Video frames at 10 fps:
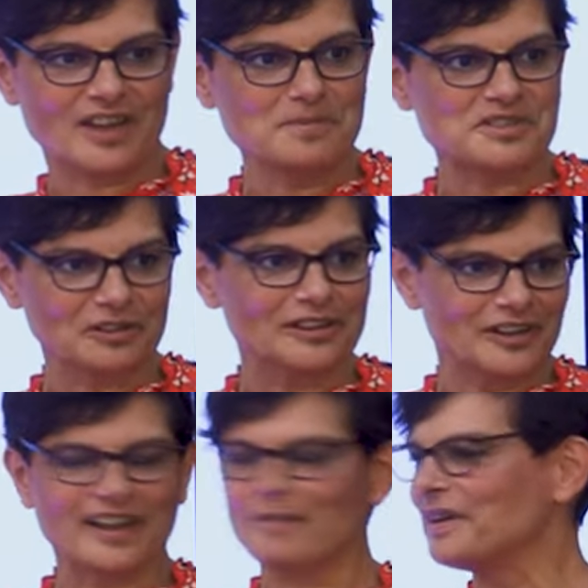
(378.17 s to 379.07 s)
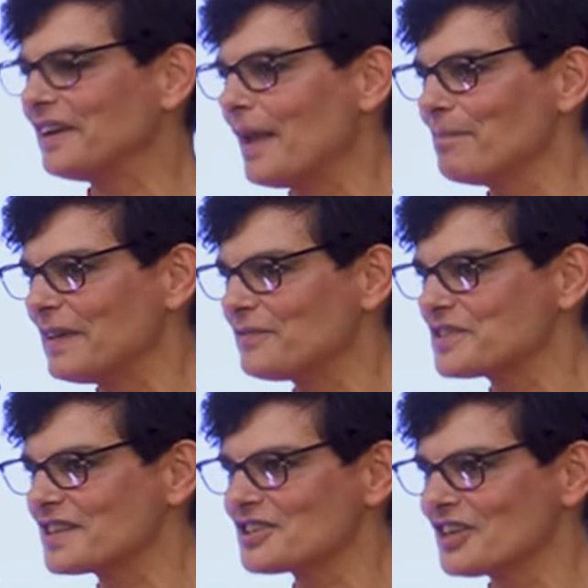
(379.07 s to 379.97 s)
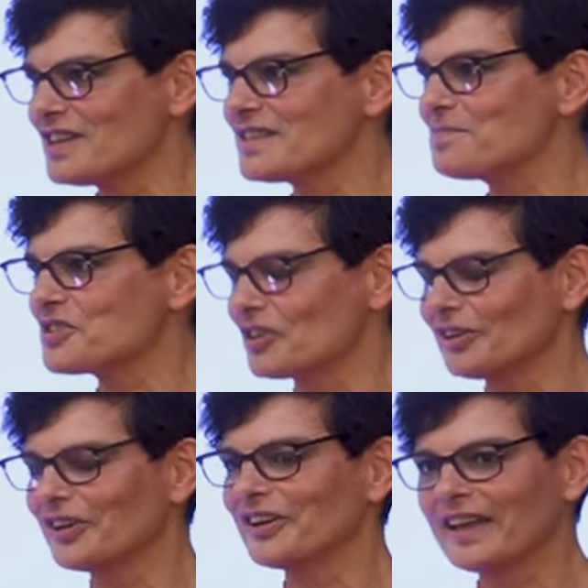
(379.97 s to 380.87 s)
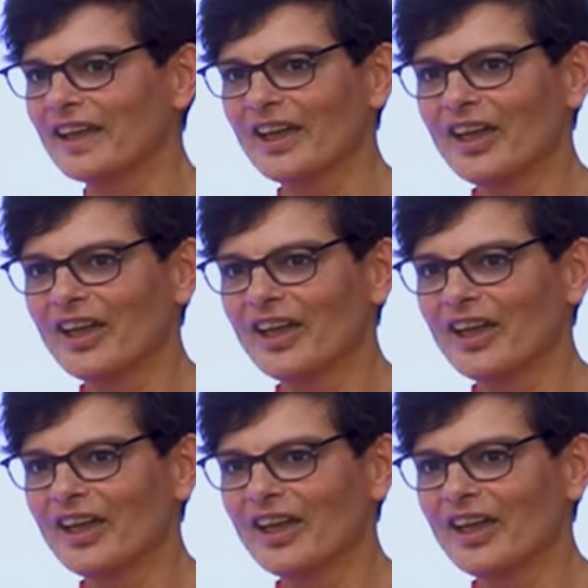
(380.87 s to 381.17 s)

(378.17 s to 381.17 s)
I'm still learning. I've been an MP for 6 years, I'm still learning.